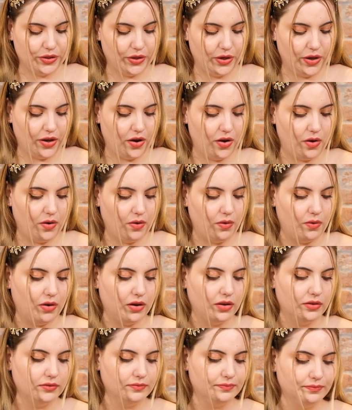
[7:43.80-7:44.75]
to go
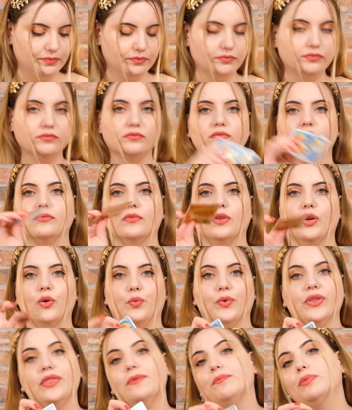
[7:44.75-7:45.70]

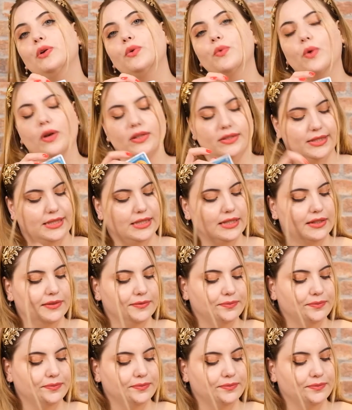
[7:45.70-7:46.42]
with the blue ones.